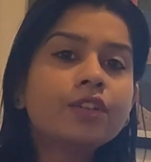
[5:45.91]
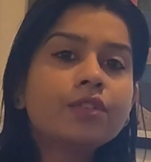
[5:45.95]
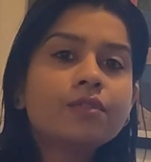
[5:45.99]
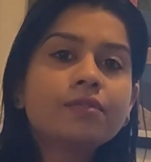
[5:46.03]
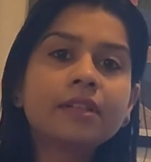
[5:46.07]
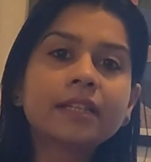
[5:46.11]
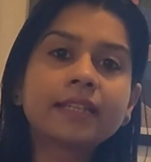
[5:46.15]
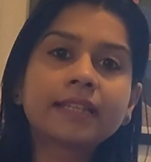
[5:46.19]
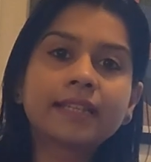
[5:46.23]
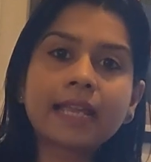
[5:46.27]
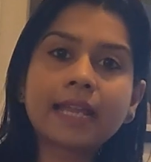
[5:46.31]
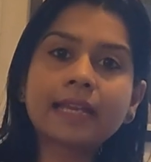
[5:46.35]
you
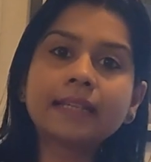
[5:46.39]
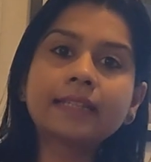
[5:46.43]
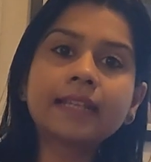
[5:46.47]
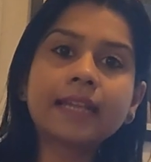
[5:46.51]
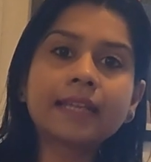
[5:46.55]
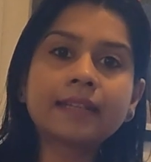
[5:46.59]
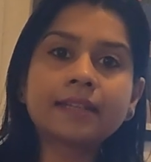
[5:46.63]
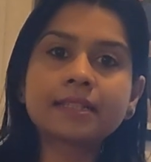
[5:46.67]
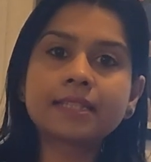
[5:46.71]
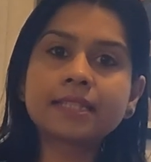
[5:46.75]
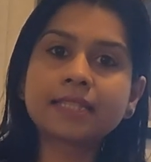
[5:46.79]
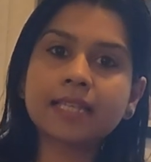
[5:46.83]
will get
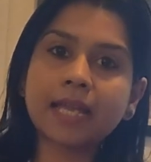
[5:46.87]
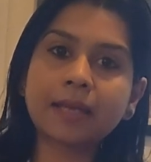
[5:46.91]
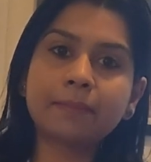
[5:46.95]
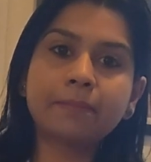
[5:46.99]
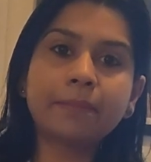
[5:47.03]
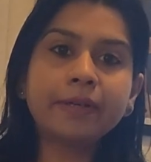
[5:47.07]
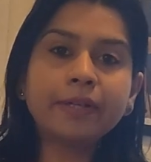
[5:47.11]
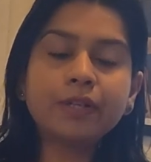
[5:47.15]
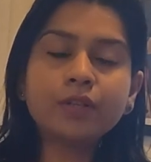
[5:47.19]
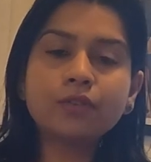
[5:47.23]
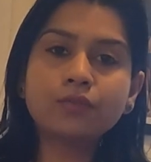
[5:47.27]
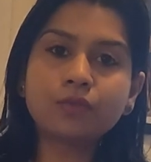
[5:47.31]
an
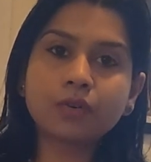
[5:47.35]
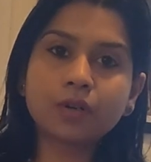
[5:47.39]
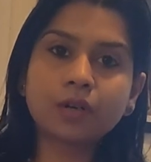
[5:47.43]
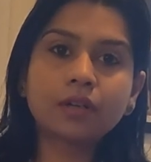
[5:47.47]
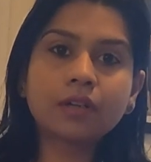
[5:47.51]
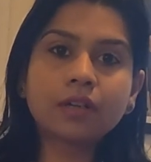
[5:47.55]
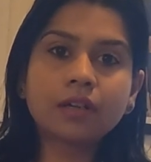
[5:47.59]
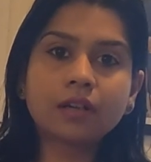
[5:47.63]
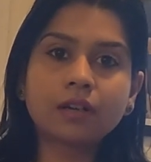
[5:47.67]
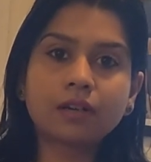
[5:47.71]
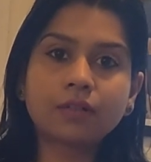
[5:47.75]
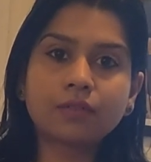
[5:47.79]
assignment to
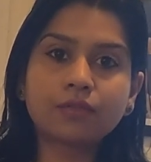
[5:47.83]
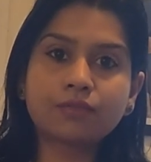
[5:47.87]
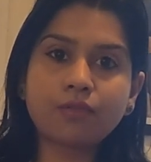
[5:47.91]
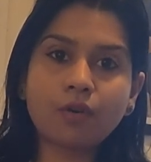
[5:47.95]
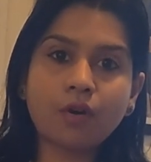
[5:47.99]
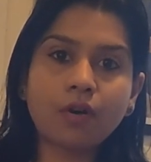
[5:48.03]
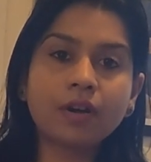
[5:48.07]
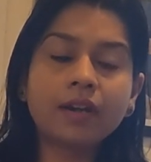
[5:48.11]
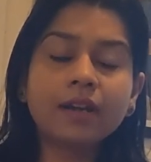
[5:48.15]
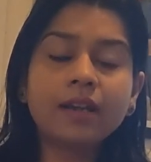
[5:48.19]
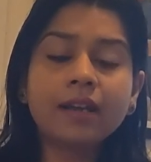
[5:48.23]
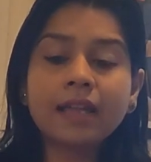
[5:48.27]
work
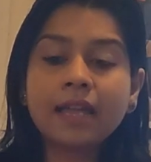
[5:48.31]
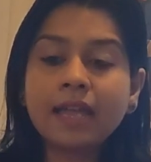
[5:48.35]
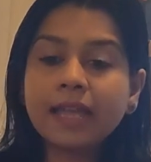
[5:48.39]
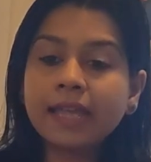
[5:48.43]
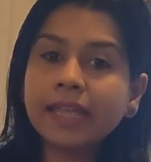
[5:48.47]
for.